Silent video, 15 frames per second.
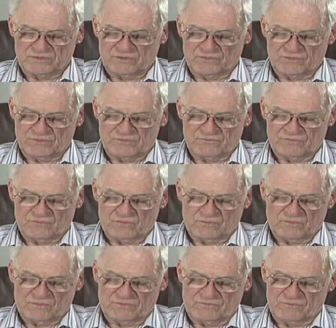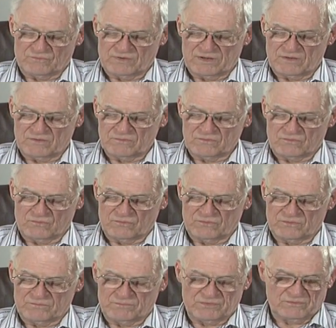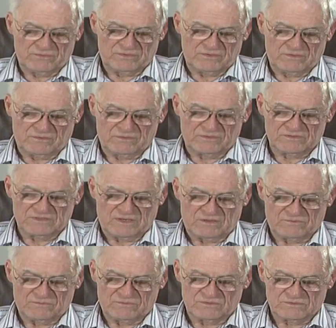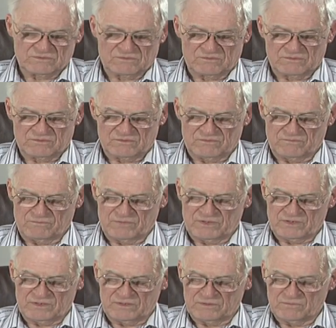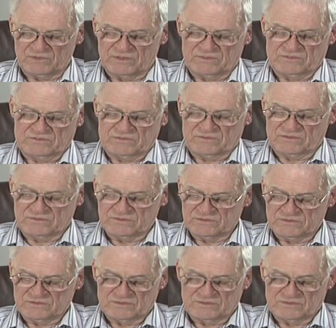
the 3rd floor of the round corner building on the southwest corner of Main and Maiden Streets.